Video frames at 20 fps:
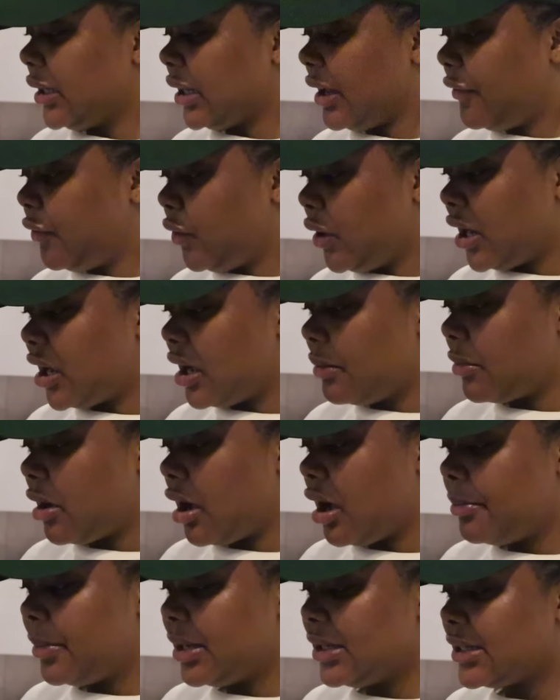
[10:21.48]
and I feel like I'm
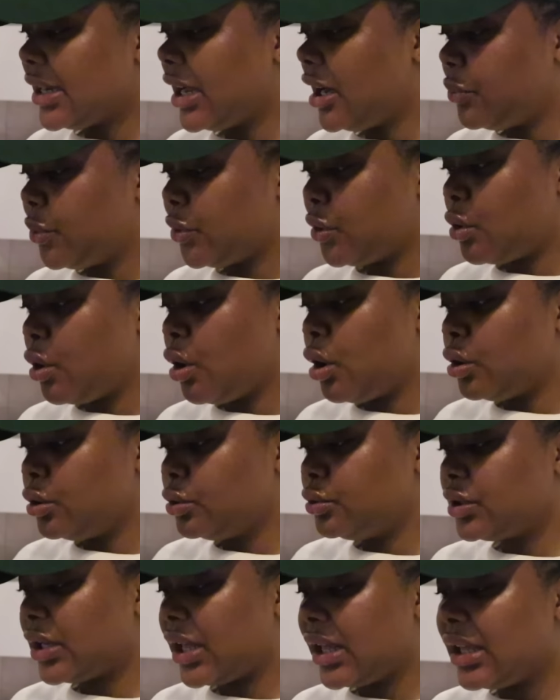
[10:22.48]
coming down with a
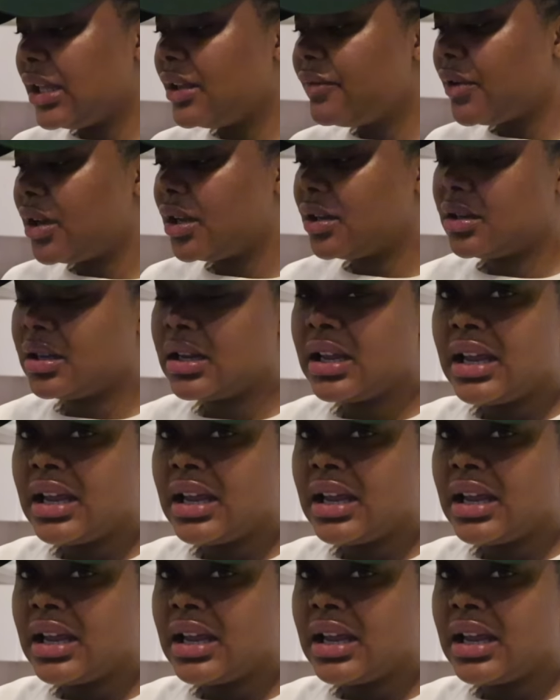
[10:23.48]
cold. Even